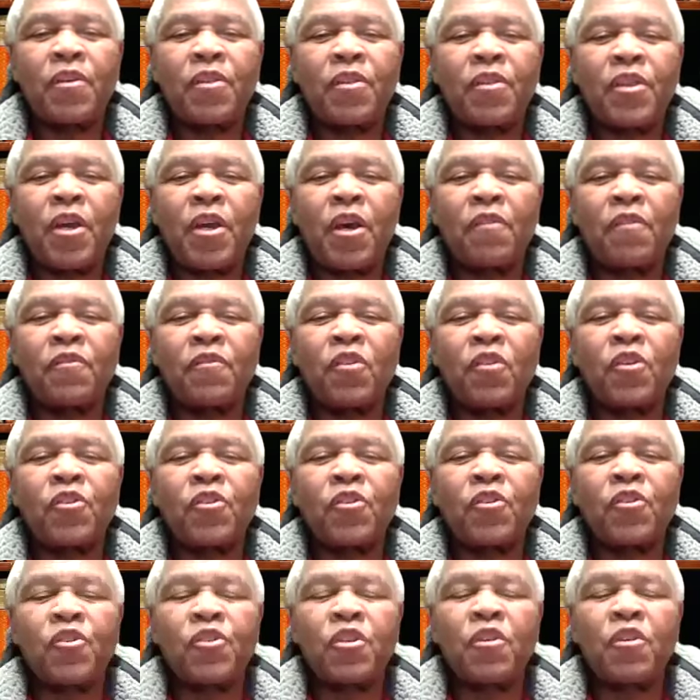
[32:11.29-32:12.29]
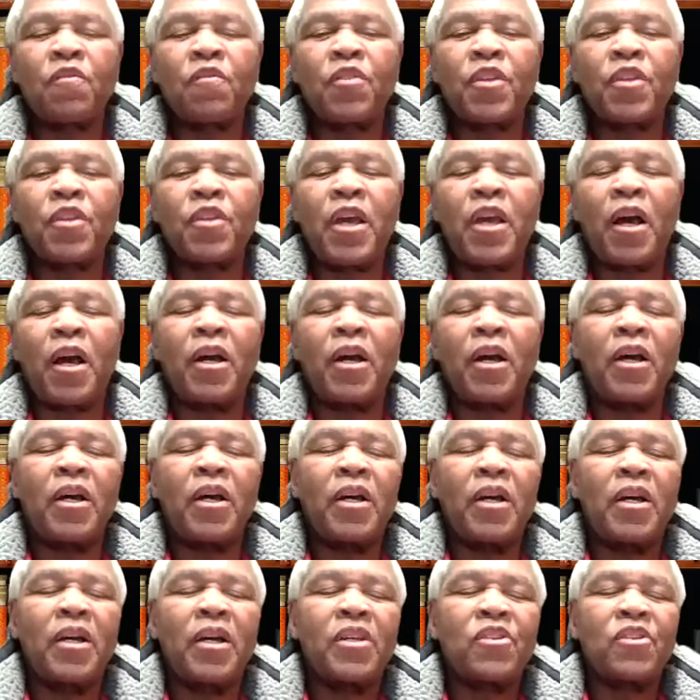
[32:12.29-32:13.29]
They have not received their
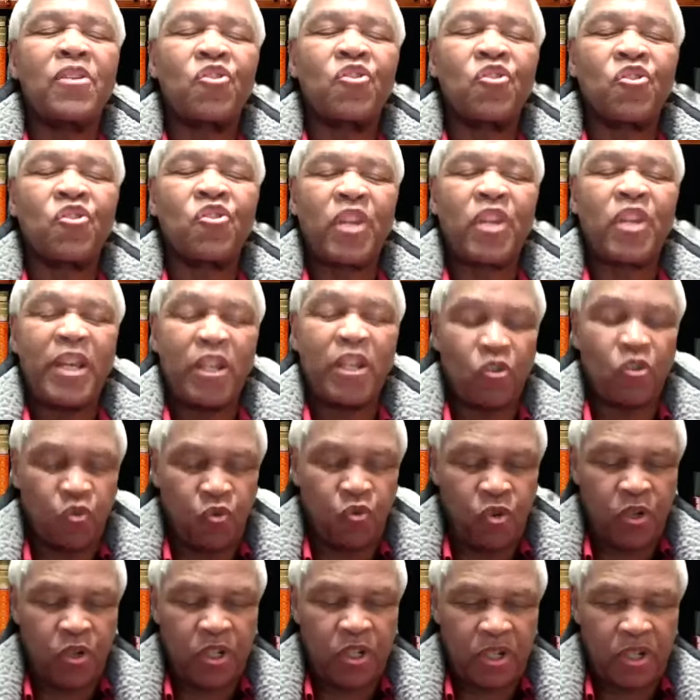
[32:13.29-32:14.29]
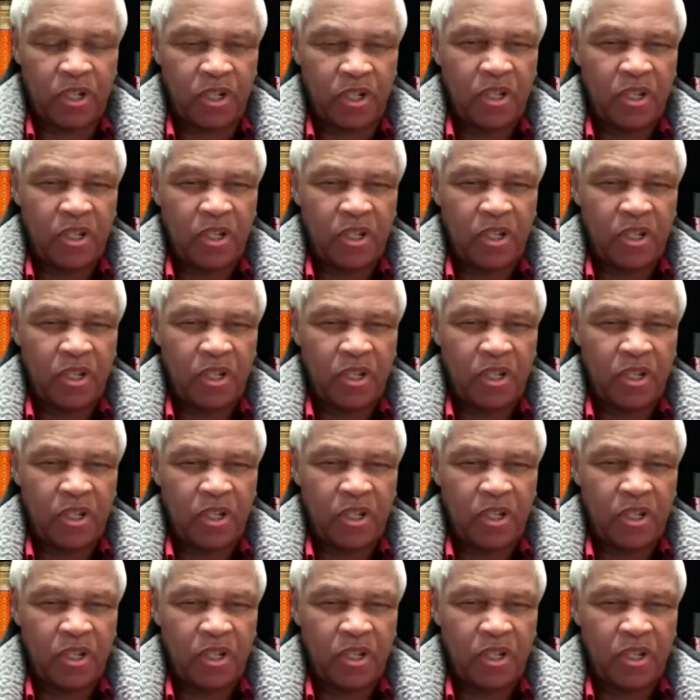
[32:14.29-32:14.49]
statehood,